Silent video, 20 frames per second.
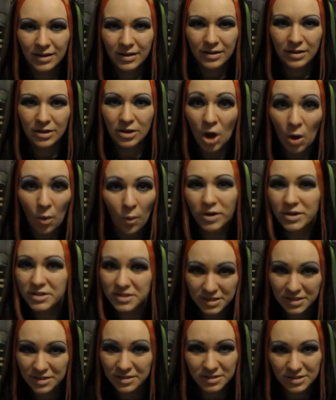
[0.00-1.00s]
No one is
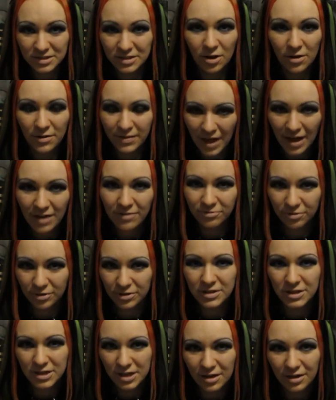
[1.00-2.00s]
innocent on that
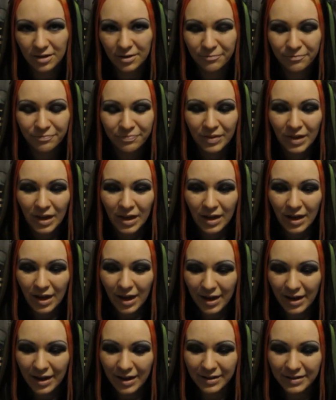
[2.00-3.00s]
frontier.
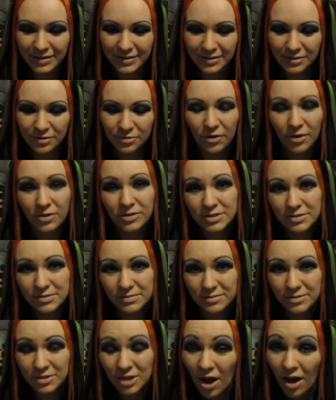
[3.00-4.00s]
And as far as
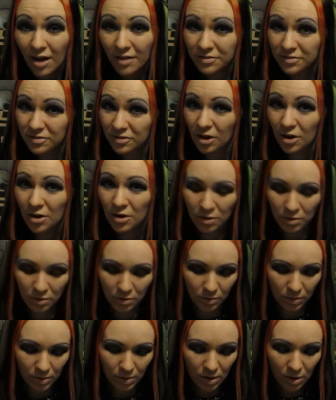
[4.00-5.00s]
goths
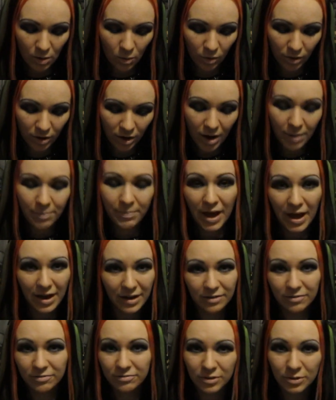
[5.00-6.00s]
go, we're not bad
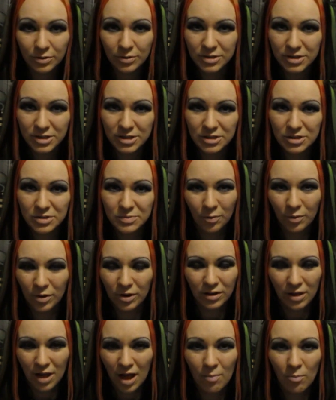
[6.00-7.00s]
influences. We're
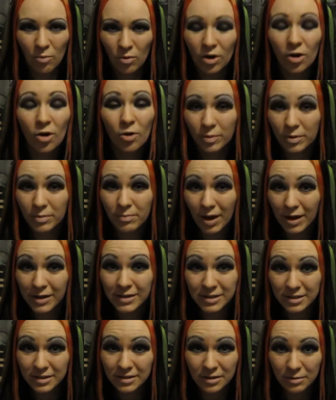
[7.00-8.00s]
a lot more
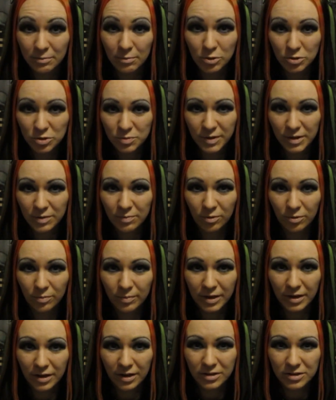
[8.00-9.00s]
open-minded than most people
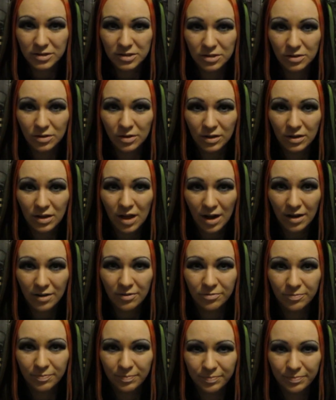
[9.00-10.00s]
because there are a lot
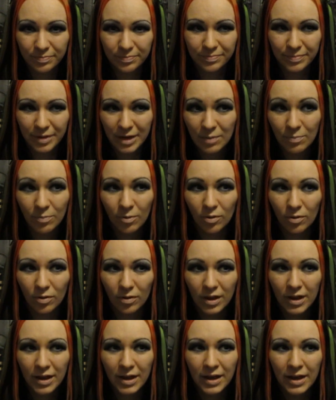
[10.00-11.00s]
of
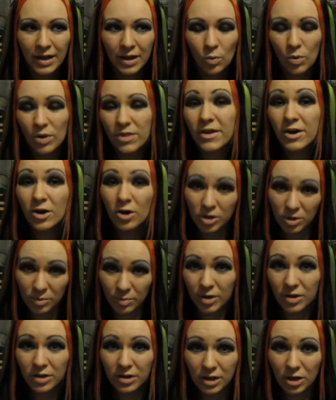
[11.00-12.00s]
people within our
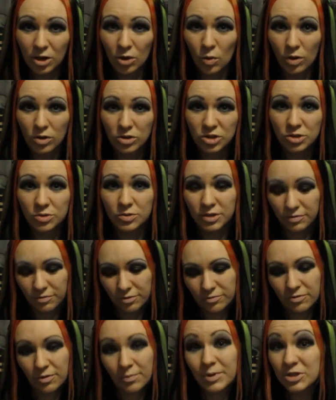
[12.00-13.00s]
community who are so
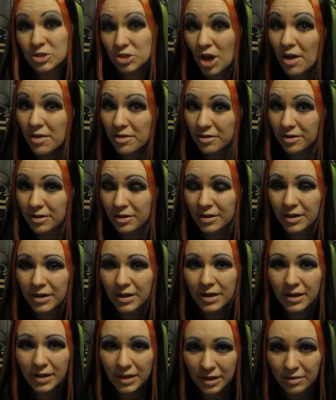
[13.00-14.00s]
different from each other,
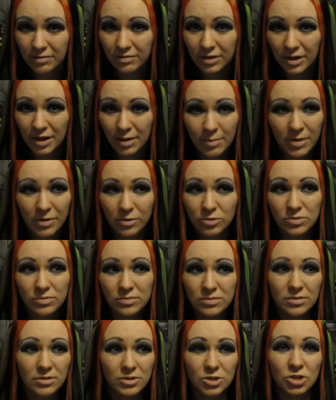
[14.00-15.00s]
even. I mean, there's
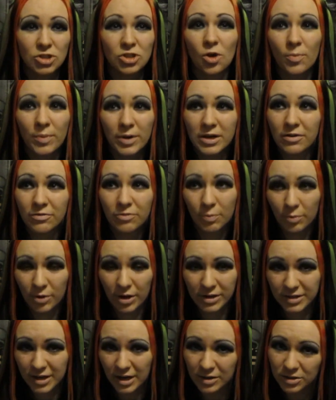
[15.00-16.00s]
so many different
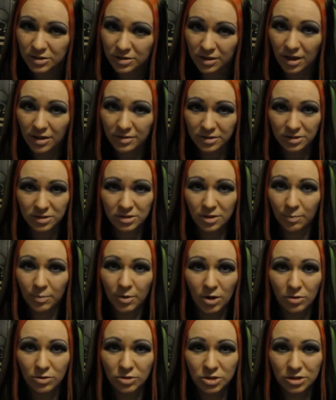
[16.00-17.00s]
breakdowns of the gothic
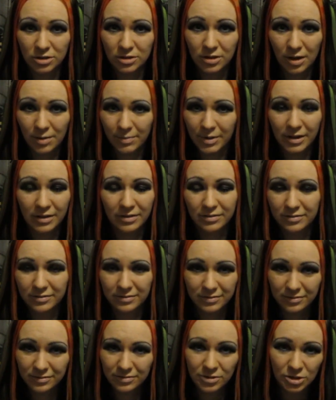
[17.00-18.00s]
subculture. I mean,
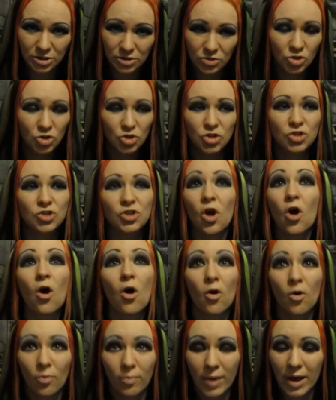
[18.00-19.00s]
just
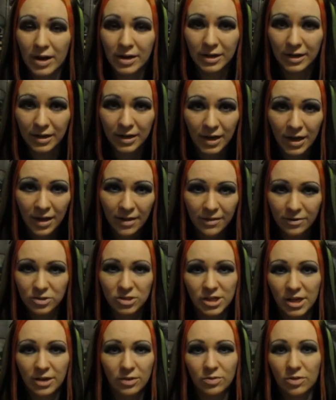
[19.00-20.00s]
so many. There's
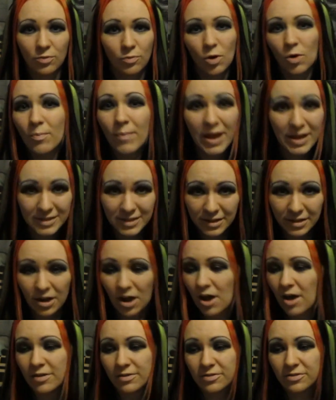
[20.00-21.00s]
like the romantic
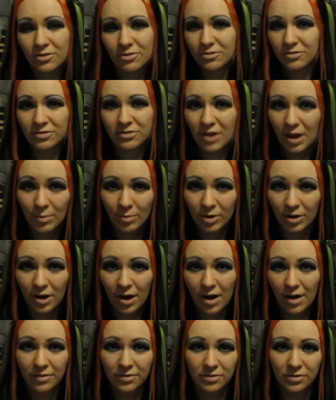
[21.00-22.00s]
goths, there's the cyber
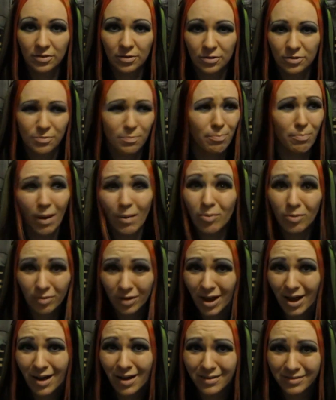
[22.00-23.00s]
goths, there's bubble
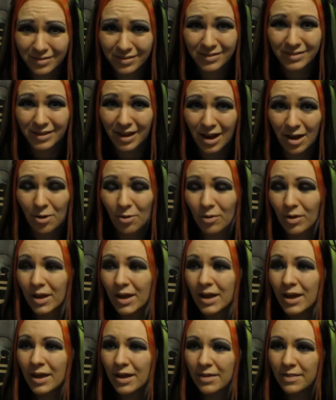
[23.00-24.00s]
goth now,
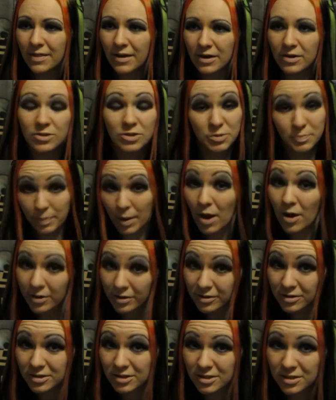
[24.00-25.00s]
there's
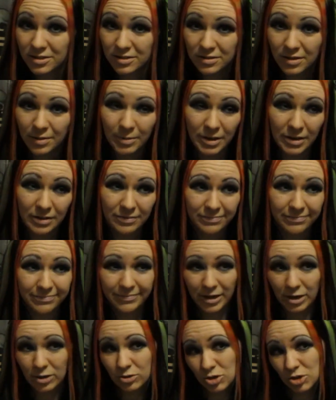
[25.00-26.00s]
punks. I mean,
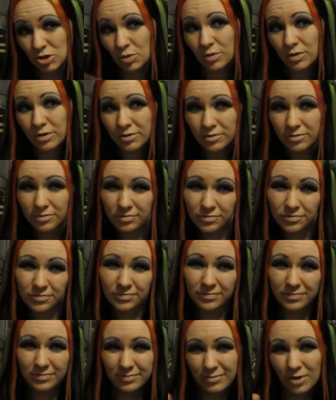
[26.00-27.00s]
they're sort of
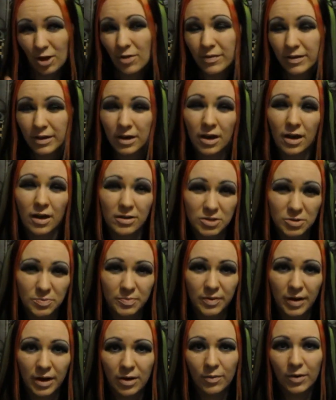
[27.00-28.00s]
on the cusp,
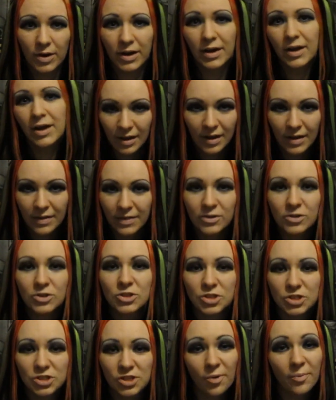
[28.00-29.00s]
but anyway, there's
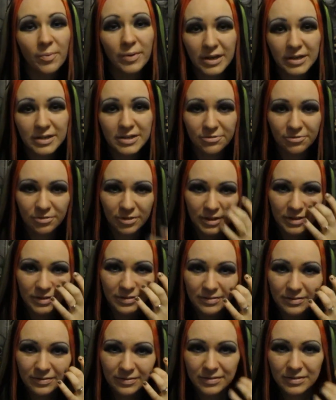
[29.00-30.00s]
just so many different
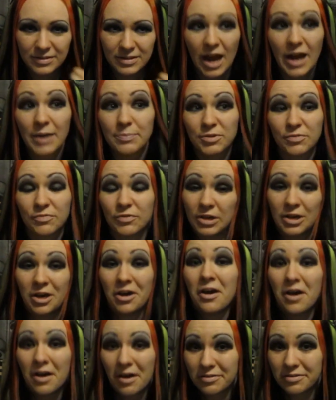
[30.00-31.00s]
types of
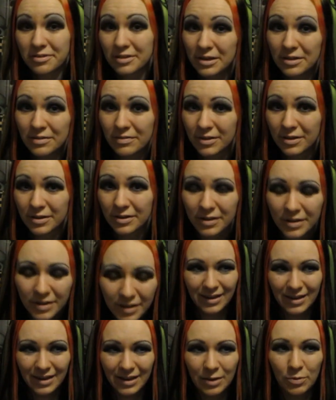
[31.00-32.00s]
goth even.
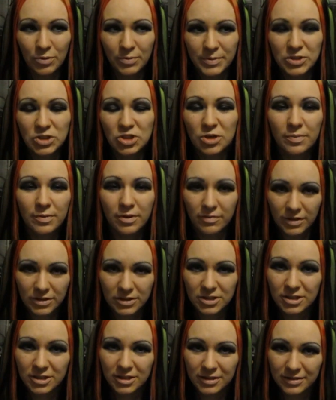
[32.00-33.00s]
It would be stupid of us
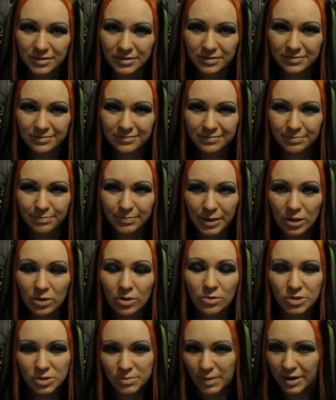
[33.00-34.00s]
to be
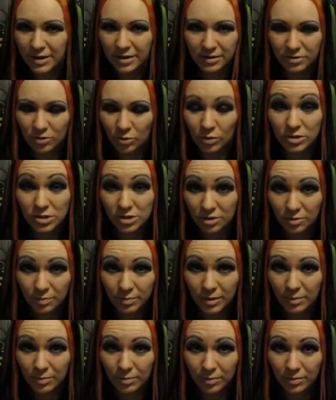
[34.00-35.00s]
closed-minded towards other
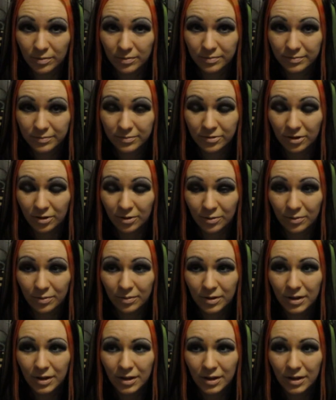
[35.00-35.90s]
people. So